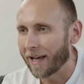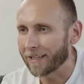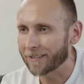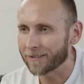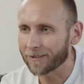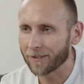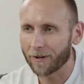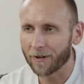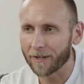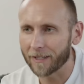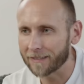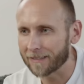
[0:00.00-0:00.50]
as
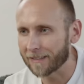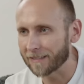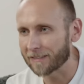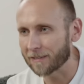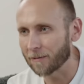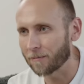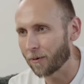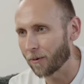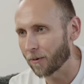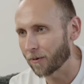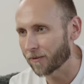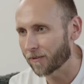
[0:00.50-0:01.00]
long as it
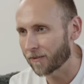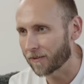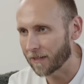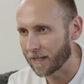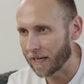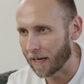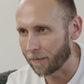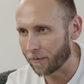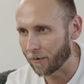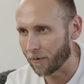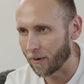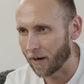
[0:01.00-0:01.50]
supports the
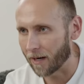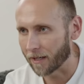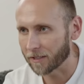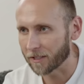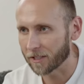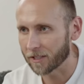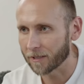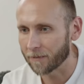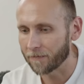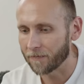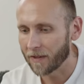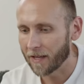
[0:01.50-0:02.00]
Apple
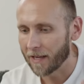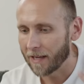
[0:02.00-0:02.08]
Watch.